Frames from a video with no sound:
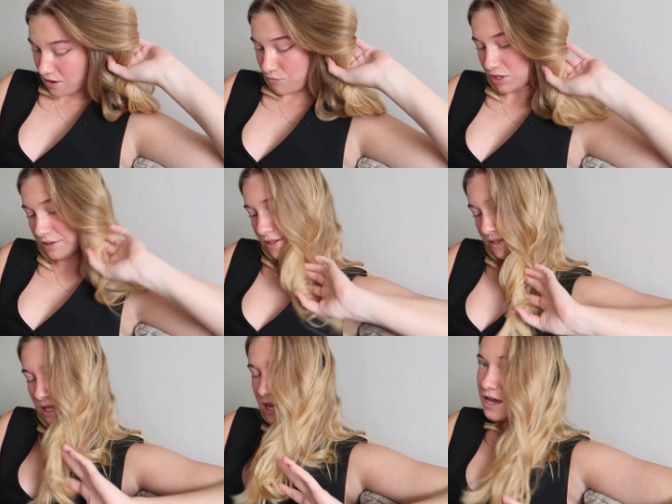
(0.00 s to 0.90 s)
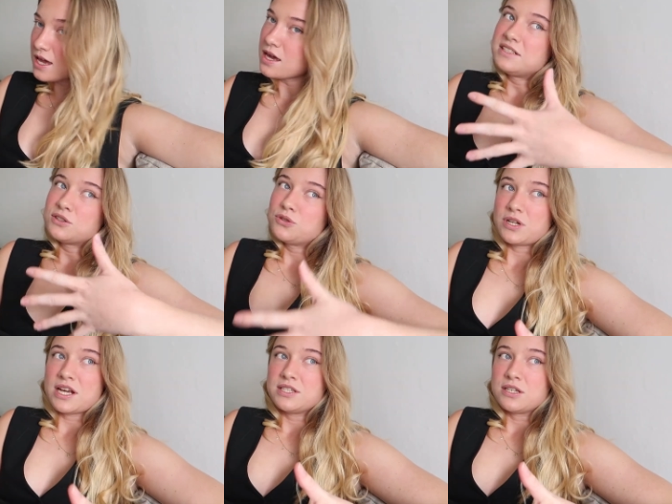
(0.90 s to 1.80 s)
I will say it's a good
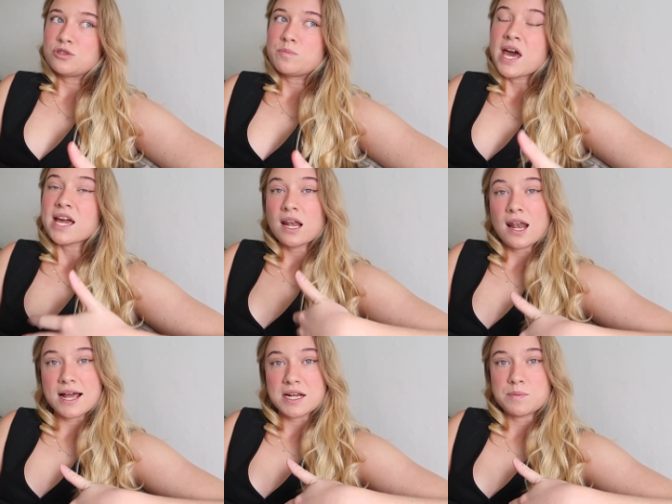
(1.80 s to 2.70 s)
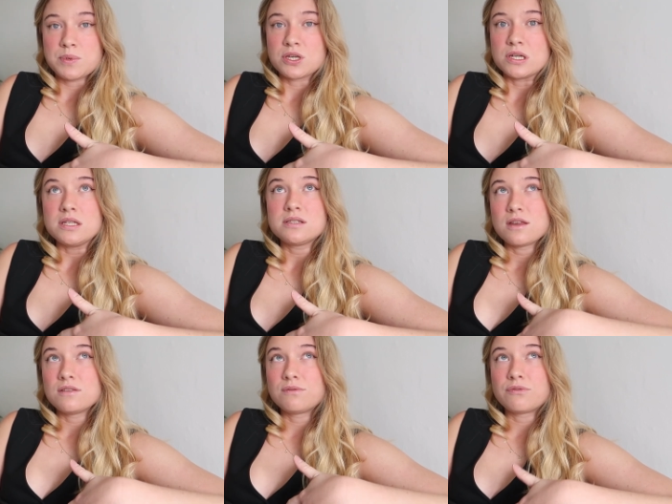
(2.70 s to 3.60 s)
idea to pack light, because
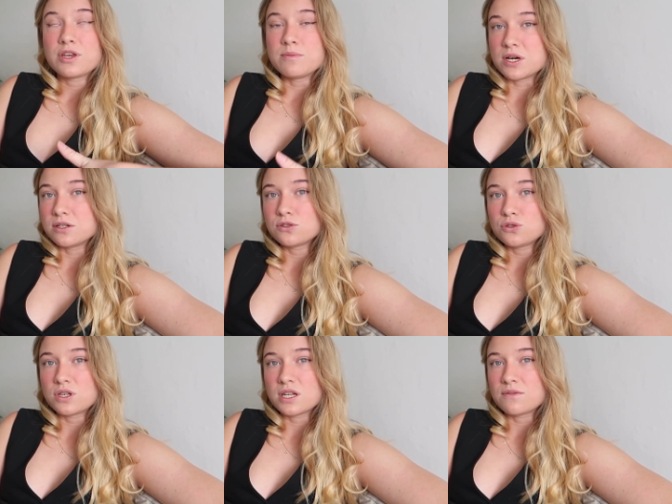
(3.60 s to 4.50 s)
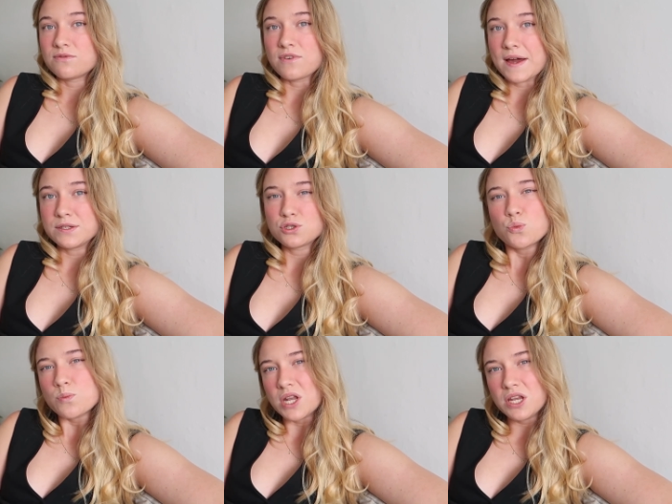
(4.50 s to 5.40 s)
in 3 months you can find so
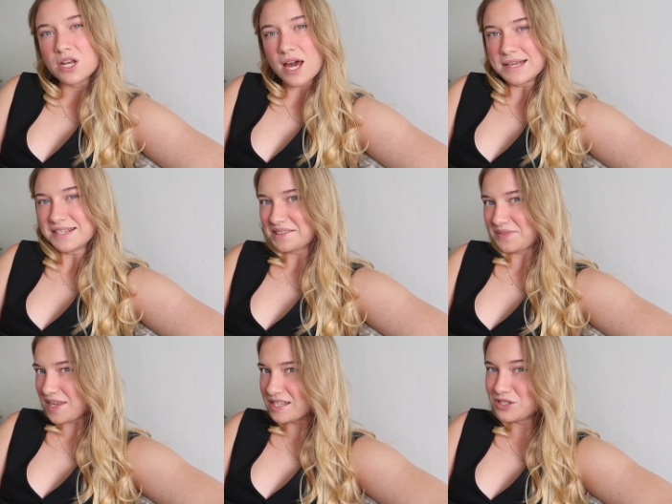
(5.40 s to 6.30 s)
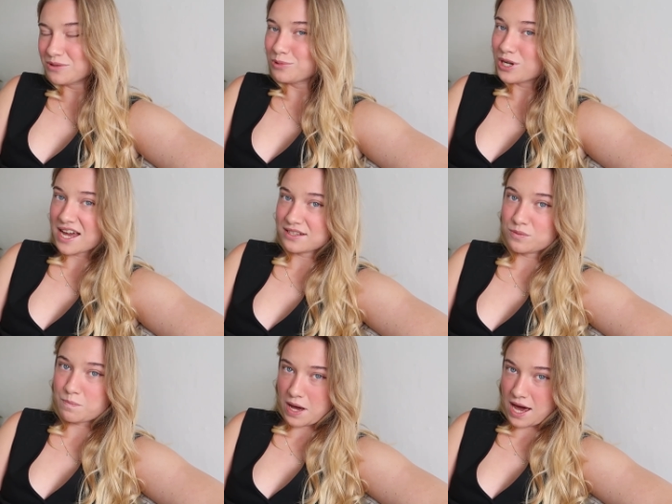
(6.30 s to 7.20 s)
many nice things you would like
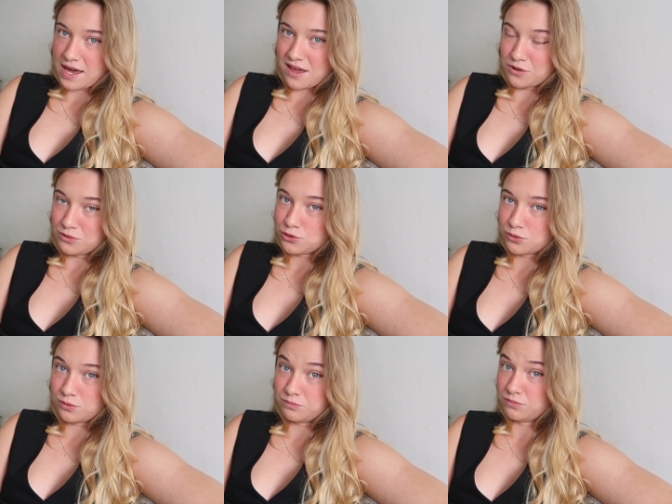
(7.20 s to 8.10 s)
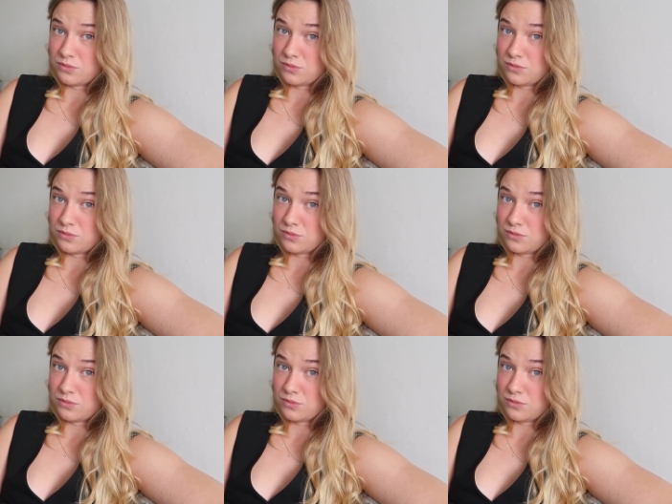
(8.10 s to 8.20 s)
to buy, and also